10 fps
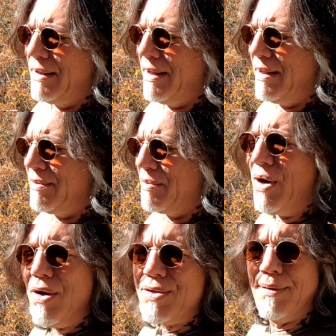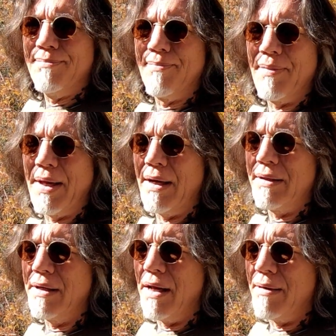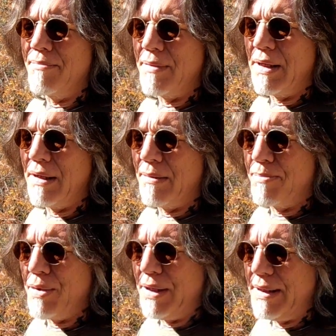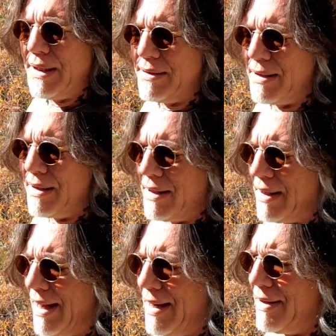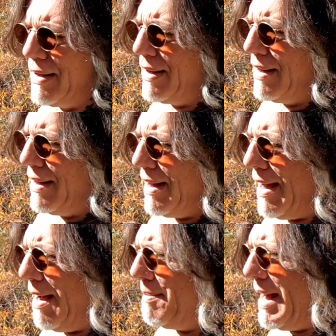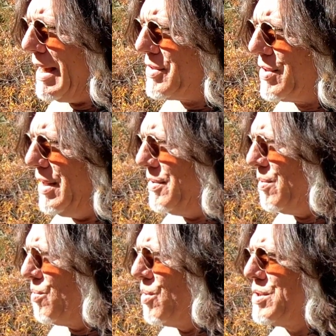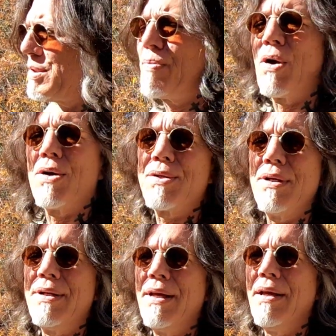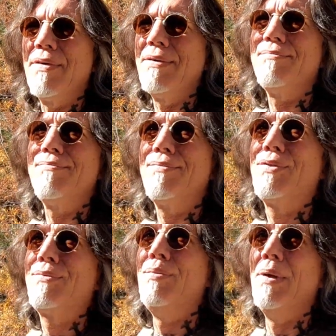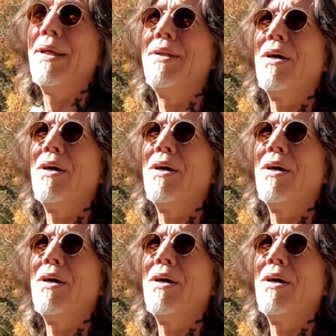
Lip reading: and rehearse them and get them pretty decent. And I'm actually the worst person to even really